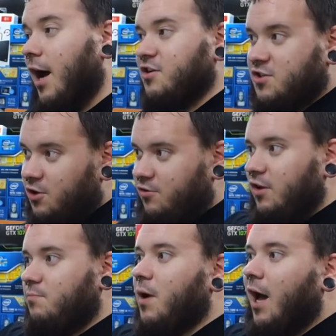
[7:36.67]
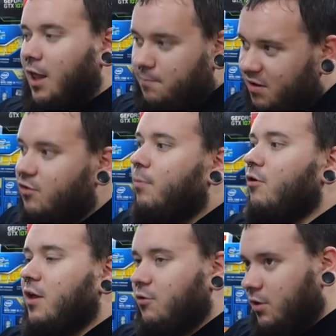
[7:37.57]
I just chose I like
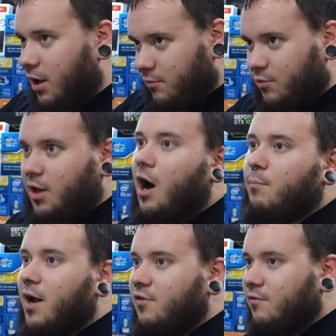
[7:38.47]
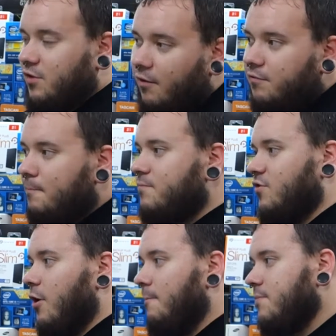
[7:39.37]
PCper. They do a lot of really comprehensive stuff.
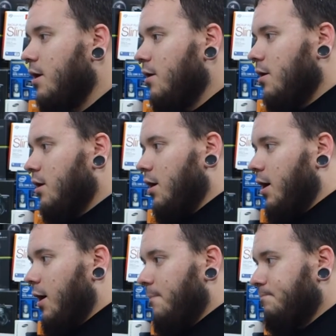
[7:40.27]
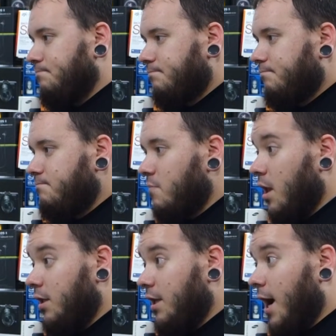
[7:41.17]
So,
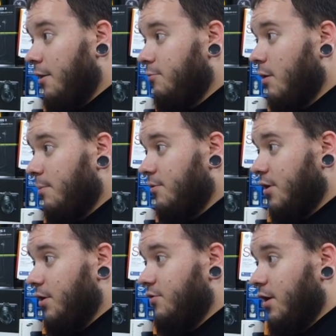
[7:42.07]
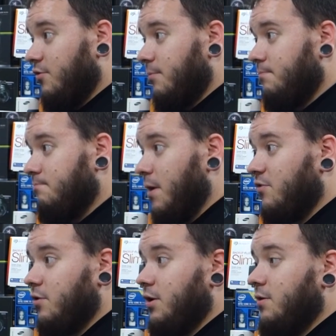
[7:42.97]
yeah, Threadripper's out. It's awesome.
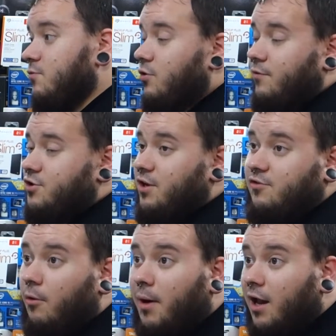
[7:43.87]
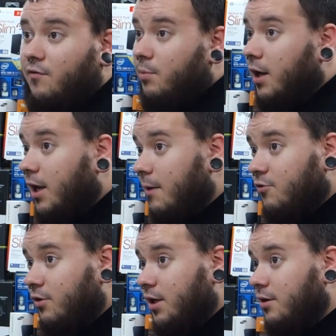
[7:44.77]
Basically, short version is don't buy it if you're playing games
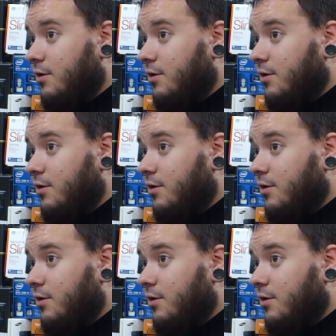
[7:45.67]
only.